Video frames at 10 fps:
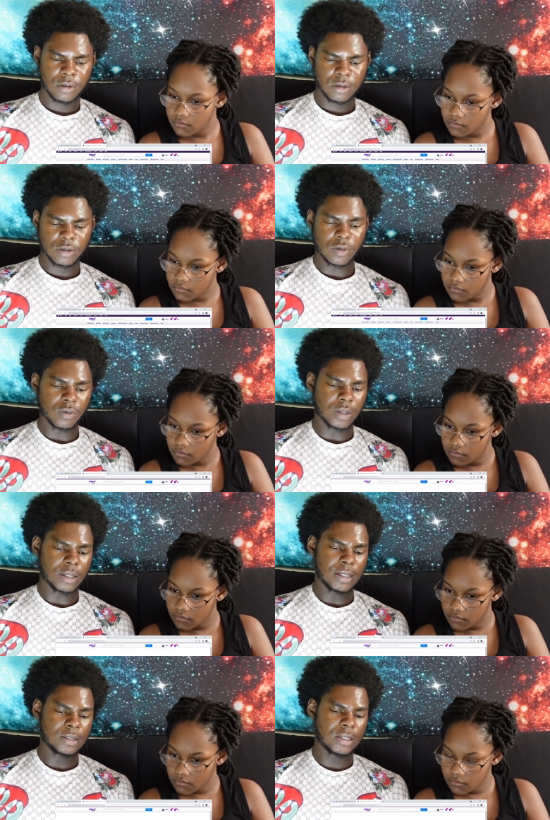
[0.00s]
Speaker 1: So what an
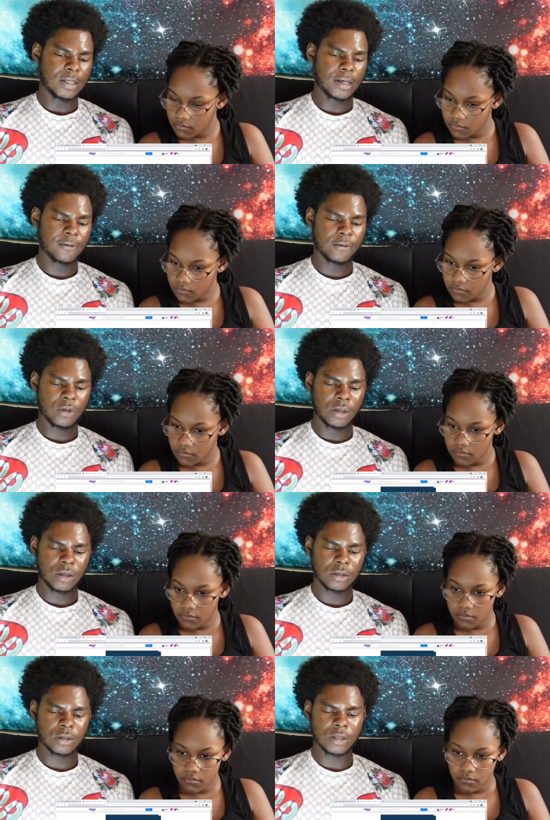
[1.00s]
ETF
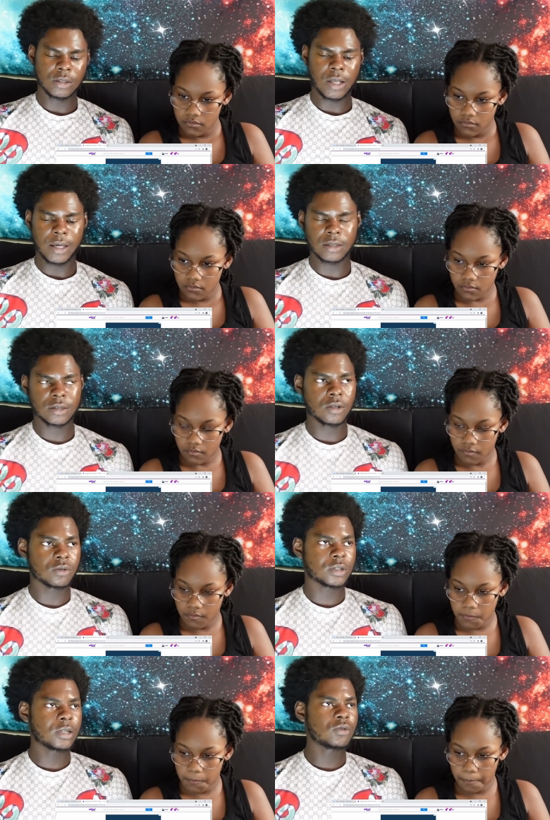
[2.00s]
is is like so
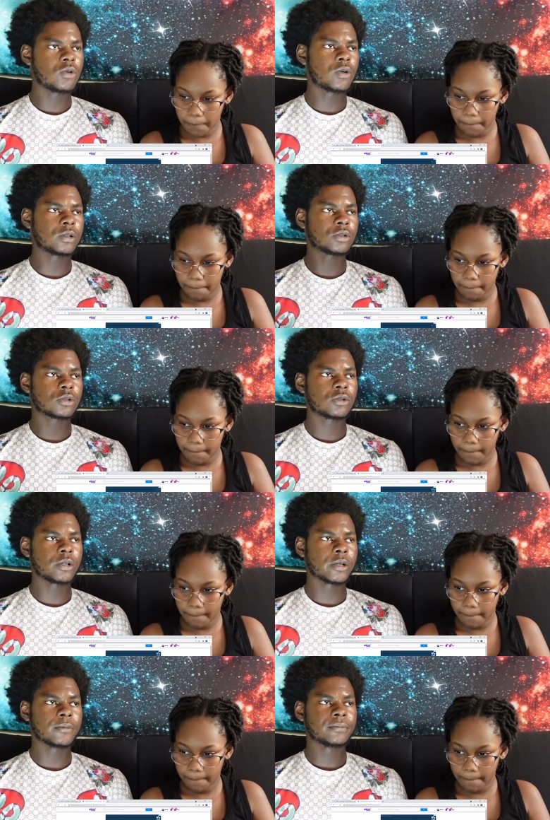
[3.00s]
say you go in the
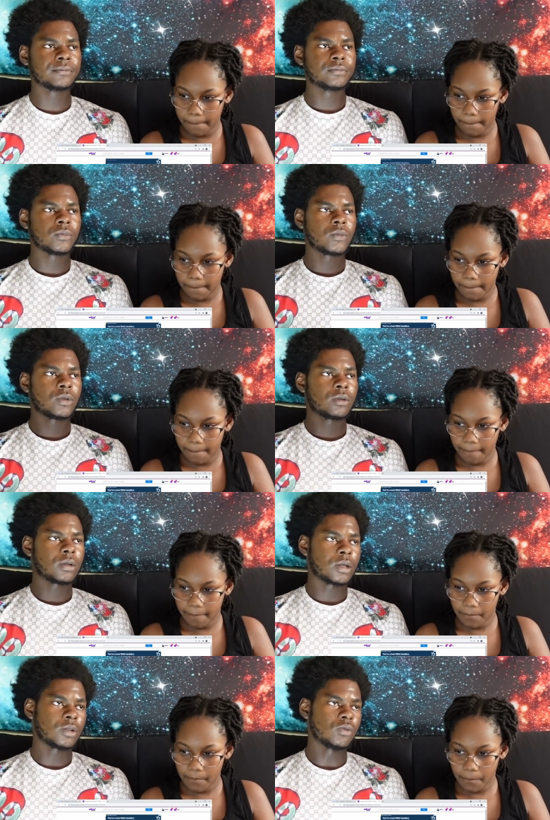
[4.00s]
store
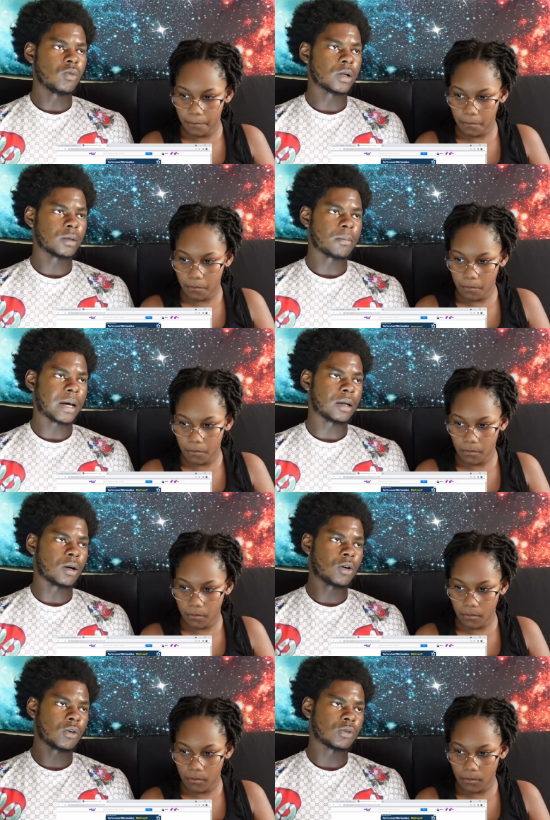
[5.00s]
and you want to buy the
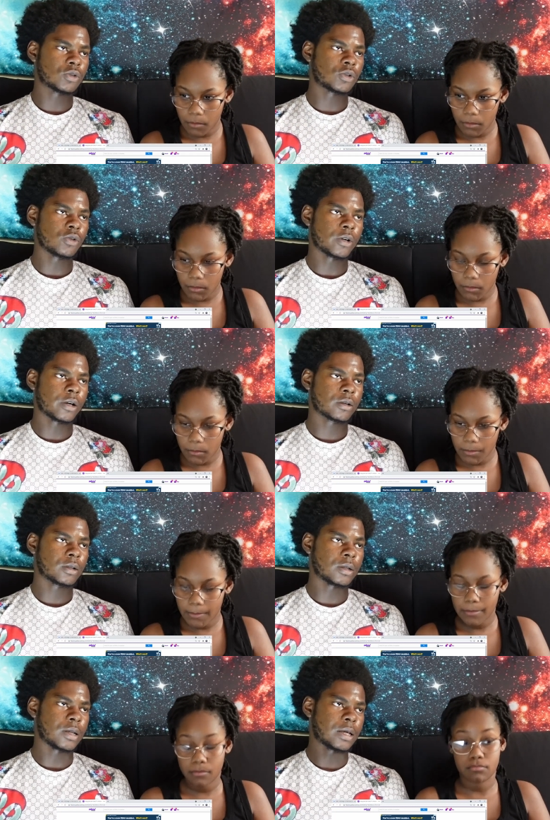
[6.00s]
whole store.
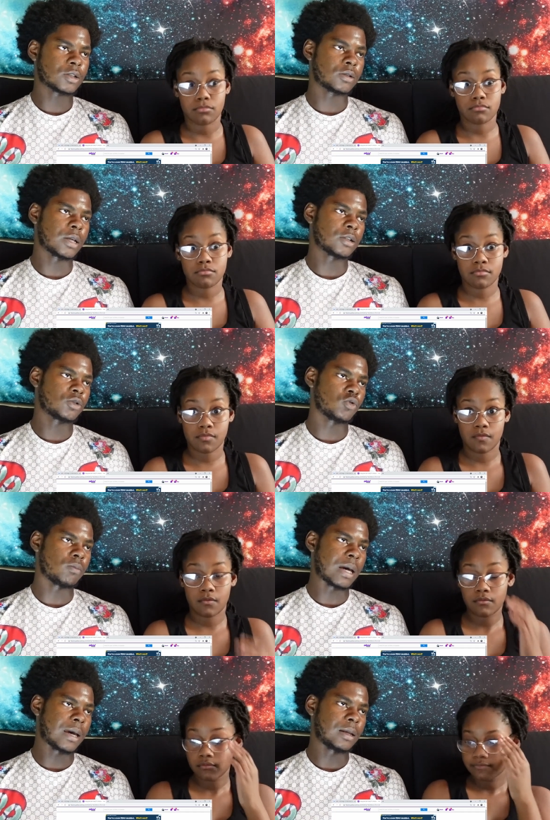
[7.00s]
That's that's you
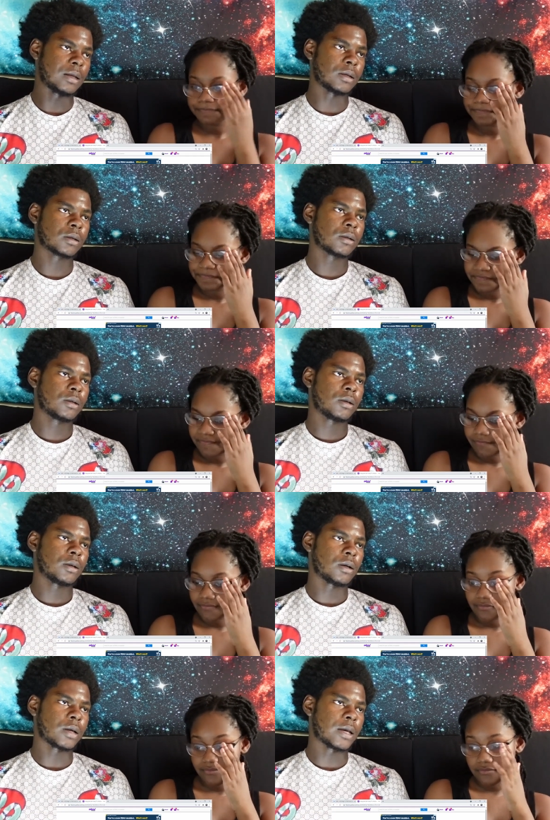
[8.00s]
buying the
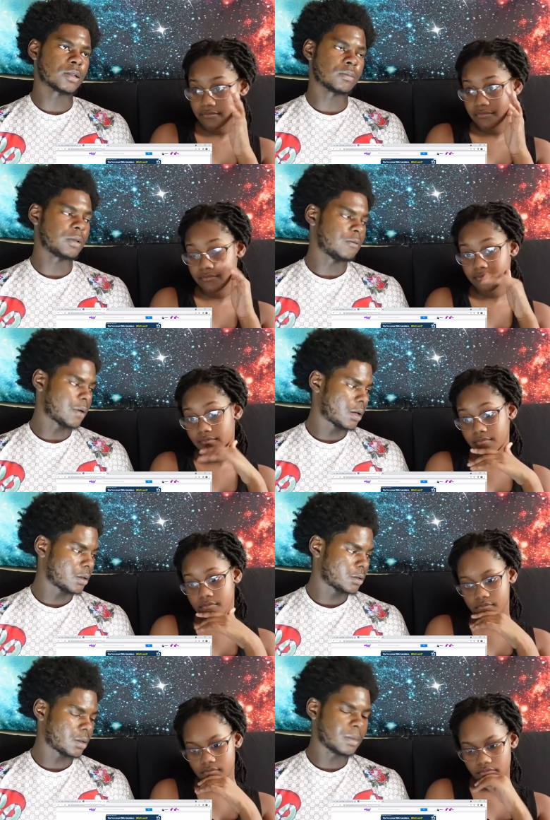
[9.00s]
S&P
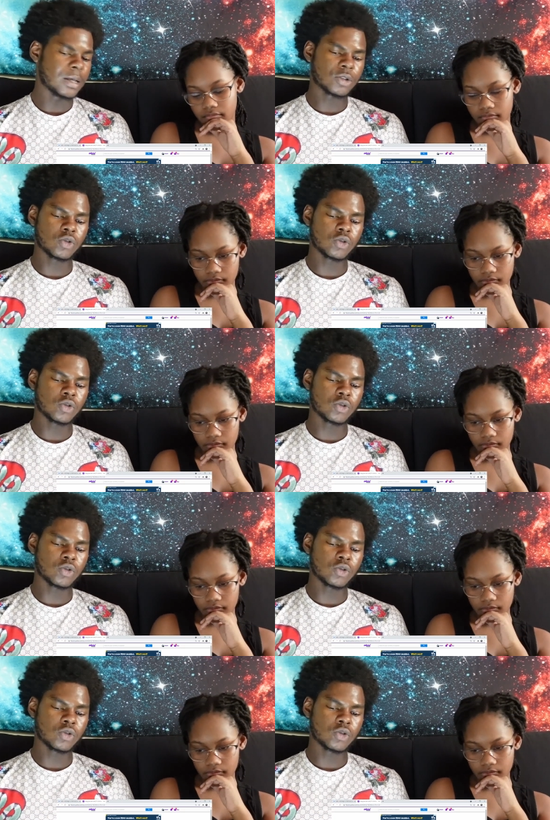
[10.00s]
500. I mean that's